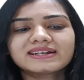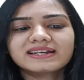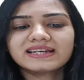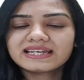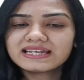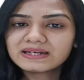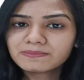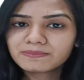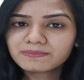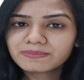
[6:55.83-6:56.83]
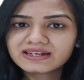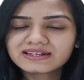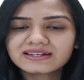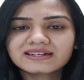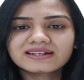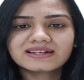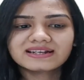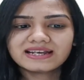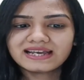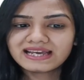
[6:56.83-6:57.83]
il part,
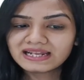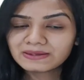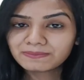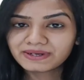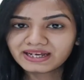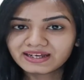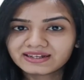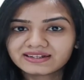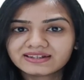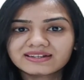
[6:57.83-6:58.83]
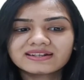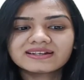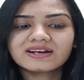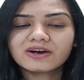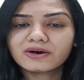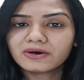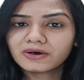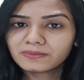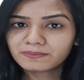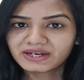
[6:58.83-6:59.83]
elle part, on
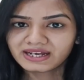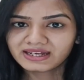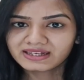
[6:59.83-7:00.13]
part,